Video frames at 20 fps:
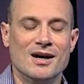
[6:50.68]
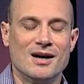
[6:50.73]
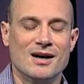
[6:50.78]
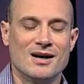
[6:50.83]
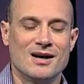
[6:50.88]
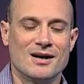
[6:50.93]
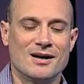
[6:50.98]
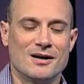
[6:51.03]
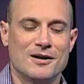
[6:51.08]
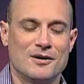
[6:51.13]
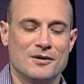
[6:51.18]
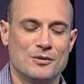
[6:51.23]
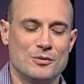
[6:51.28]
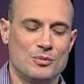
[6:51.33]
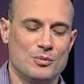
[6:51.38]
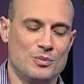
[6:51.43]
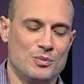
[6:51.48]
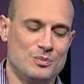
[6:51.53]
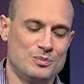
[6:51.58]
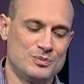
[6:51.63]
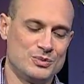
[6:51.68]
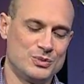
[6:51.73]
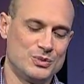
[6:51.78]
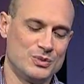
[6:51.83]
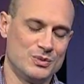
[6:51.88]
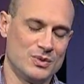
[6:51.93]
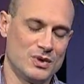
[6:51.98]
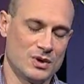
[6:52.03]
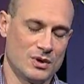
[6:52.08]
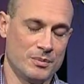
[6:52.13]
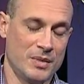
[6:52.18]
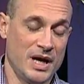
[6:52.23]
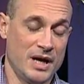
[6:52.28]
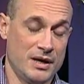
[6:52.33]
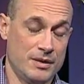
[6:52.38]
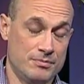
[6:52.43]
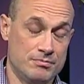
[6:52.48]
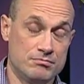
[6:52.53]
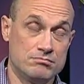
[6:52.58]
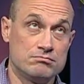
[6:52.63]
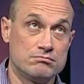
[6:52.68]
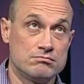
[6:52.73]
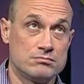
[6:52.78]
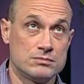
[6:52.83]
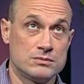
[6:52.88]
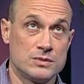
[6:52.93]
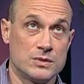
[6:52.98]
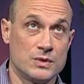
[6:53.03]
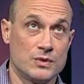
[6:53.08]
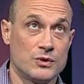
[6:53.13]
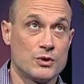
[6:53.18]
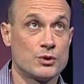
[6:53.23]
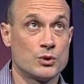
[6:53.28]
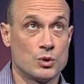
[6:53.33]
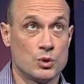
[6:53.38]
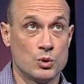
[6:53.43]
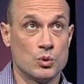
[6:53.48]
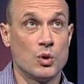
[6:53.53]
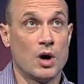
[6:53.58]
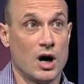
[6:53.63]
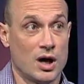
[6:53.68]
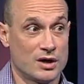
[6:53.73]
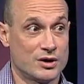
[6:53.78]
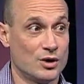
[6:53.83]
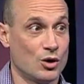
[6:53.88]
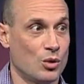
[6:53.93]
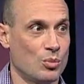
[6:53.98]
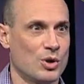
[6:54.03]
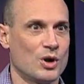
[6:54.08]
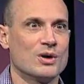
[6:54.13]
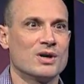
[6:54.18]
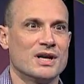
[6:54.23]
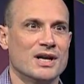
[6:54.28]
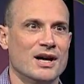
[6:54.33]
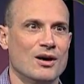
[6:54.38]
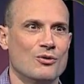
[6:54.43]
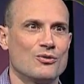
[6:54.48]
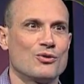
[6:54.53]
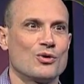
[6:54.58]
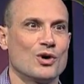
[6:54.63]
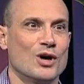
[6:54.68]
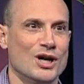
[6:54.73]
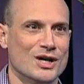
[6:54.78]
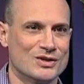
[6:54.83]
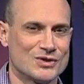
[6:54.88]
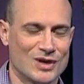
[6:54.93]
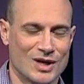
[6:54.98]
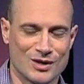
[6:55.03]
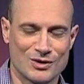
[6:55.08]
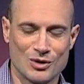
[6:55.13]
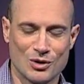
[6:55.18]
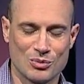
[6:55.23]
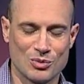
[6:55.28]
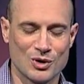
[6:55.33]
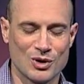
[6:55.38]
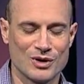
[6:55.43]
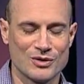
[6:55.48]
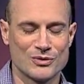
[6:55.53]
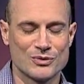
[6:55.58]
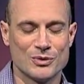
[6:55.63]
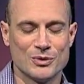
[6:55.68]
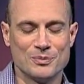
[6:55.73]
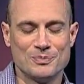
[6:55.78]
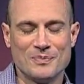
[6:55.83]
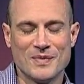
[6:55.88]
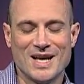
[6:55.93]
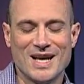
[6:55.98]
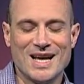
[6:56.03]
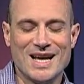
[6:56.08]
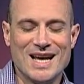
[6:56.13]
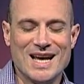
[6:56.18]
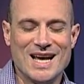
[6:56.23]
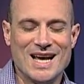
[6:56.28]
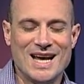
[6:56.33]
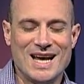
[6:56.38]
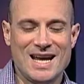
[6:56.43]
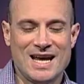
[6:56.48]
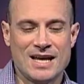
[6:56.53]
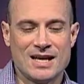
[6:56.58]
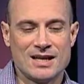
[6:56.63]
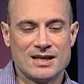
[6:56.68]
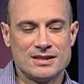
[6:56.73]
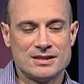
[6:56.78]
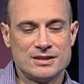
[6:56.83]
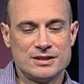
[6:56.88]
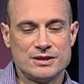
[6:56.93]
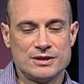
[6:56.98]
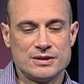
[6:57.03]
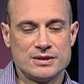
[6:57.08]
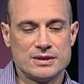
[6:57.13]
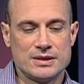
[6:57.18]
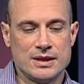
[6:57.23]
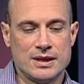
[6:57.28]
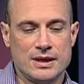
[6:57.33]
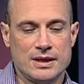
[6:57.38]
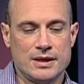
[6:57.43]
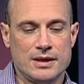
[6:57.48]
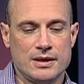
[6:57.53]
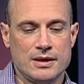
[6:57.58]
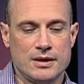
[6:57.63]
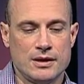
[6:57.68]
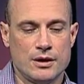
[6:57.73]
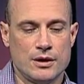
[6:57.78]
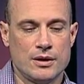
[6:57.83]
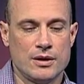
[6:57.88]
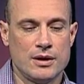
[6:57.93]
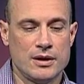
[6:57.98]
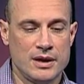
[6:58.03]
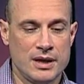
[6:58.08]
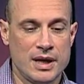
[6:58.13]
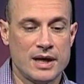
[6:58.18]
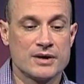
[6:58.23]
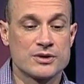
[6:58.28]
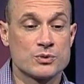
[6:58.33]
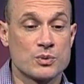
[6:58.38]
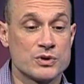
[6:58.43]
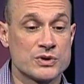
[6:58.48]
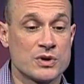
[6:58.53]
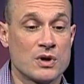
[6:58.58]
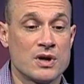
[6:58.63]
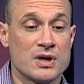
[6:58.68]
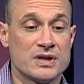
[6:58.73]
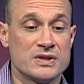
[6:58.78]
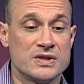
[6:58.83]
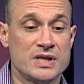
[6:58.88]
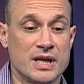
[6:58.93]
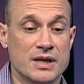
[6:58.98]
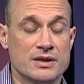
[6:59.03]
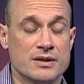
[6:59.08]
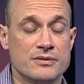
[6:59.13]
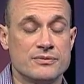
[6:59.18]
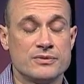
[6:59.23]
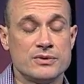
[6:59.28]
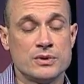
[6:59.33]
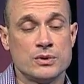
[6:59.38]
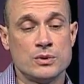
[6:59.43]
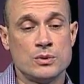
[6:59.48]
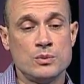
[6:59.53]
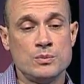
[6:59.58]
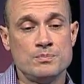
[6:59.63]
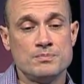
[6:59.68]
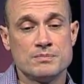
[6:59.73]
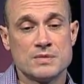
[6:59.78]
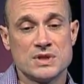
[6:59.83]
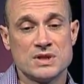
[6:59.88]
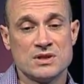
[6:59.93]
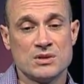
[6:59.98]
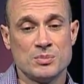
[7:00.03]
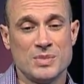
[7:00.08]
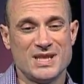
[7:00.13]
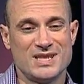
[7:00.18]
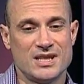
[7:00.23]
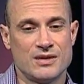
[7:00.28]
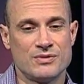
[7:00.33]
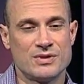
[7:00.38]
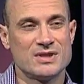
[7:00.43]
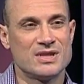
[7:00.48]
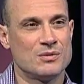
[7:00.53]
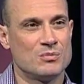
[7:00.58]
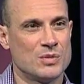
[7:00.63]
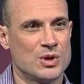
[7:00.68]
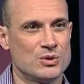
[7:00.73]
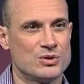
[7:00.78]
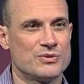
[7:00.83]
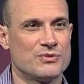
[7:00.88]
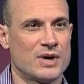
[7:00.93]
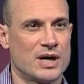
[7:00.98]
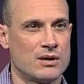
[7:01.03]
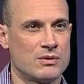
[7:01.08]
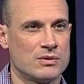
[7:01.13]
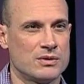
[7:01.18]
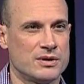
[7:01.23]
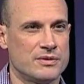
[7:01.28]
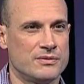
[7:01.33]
uh, or May through October, and now mm -hmm. for mm-hmm. us, October on through. And uh, yes, we're starting to see it. The flu, a little bit different than most viral